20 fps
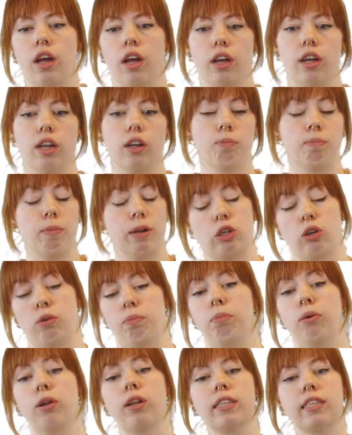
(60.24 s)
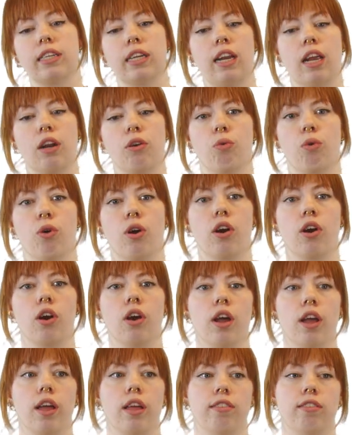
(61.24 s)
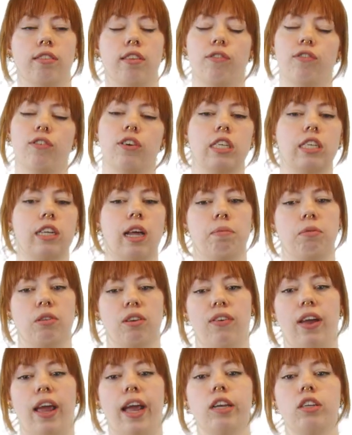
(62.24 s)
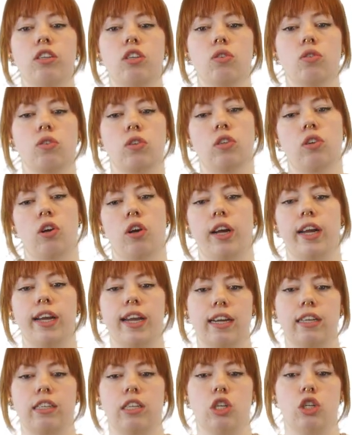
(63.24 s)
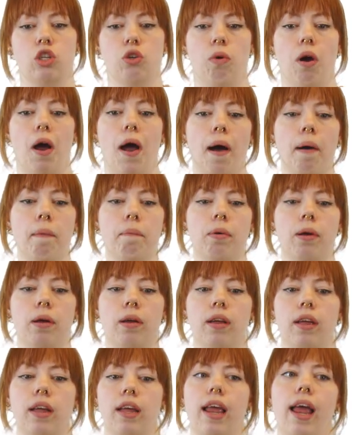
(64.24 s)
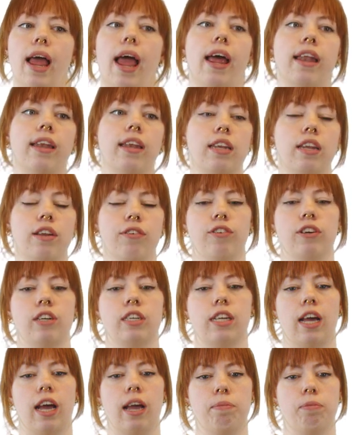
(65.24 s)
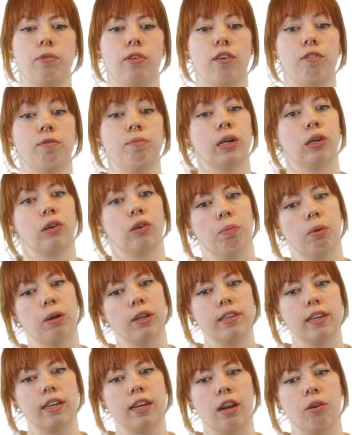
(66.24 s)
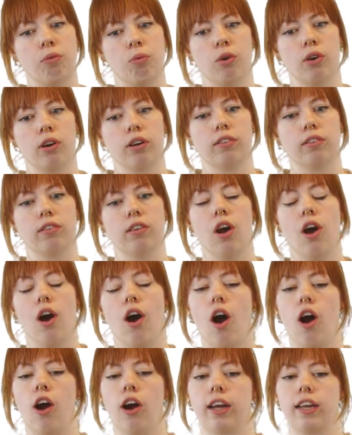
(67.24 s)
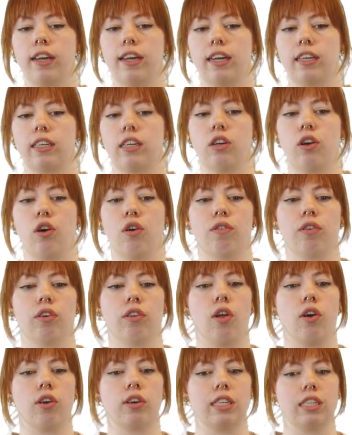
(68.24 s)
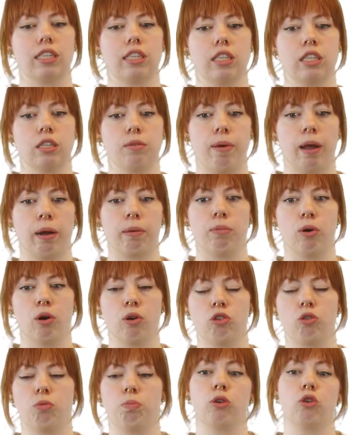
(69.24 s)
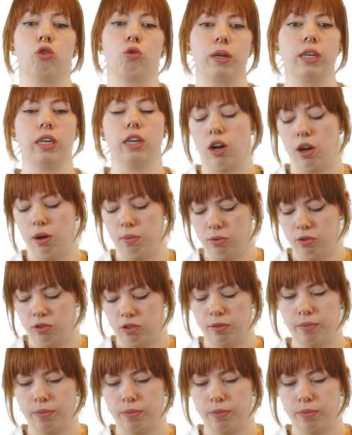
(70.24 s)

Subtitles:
metropolitan network, different types of end users are connected to a hub, and the different types of metropolitan networks are connected over long-distance backbones between the hubs.